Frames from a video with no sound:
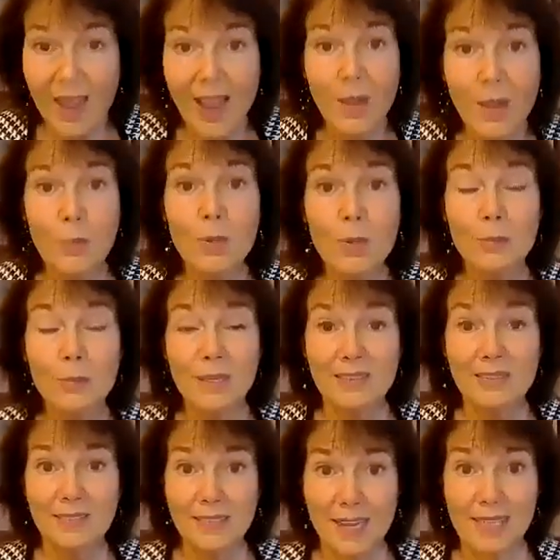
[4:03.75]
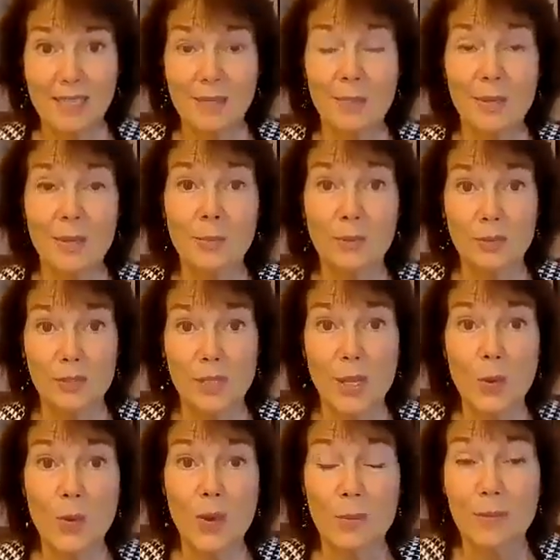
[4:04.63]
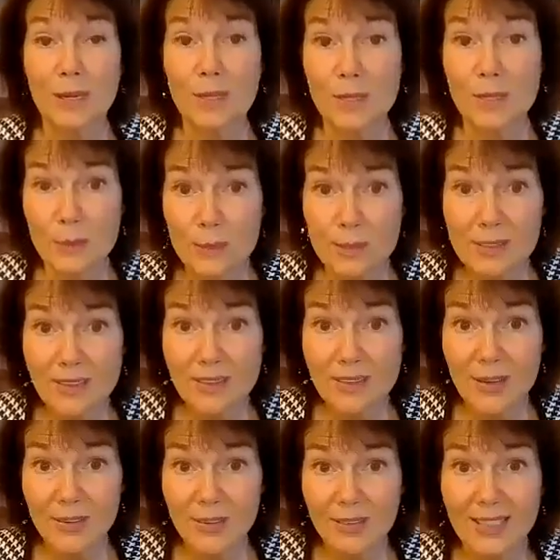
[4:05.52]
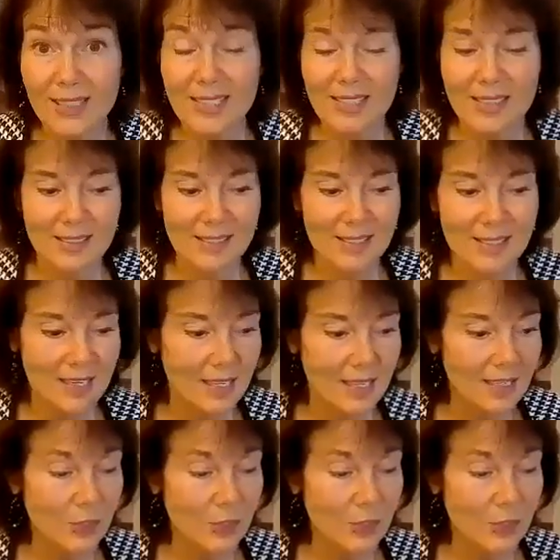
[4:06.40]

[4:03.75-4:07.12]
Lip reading: I will be letting people know on my newsletter list.